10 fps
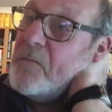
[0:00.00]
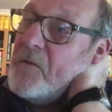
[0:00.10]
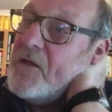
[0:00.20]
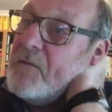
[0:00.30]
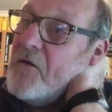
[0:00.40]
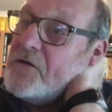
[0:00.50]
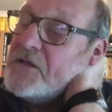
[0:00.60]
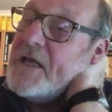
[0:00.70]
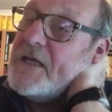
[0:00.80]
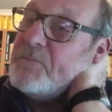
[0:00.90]
with the Royal
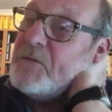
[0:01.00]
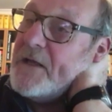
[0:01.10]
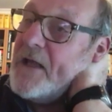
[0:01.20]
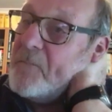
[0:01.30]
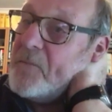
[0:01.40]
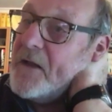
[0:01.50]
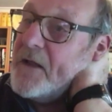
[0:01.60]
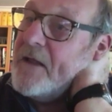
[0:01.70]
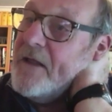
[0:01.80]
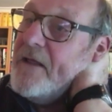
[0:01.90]
Shakespeare
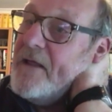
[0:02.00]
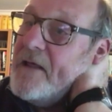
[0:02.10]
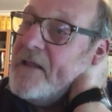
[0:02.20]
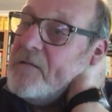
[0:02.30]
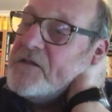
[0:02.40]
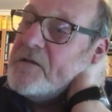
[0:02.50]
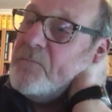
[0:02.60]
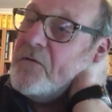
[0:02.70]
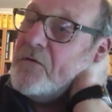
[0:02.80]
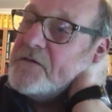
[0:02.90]
Company." And there was a
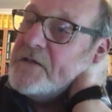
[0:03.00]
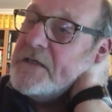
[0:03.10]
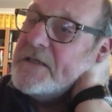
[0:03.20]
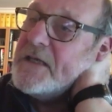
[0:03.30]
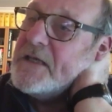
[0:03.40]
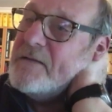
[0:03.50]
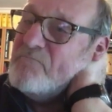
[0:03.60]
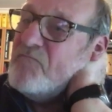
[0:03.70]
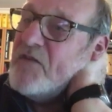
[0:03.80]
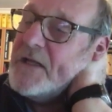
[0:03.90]
pause, and he said,
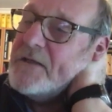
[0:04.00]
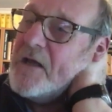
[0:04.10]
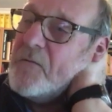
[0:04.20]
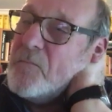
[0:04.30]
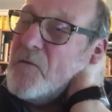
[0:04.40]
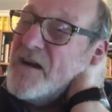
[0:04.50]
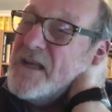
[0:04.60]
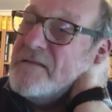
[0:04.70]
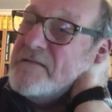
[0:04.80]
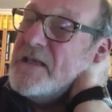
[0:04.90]
"Well, don't
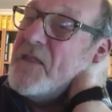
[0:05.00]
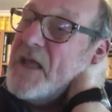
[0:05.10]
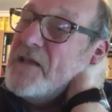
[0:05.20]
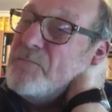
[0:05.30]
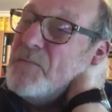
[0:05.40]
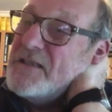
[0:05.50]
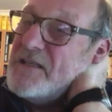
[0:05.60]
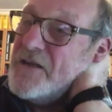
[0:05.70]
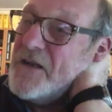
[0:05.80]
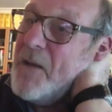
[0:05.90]
worry, something else may
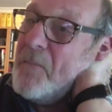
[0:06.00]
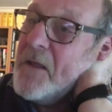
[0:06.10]
turn up."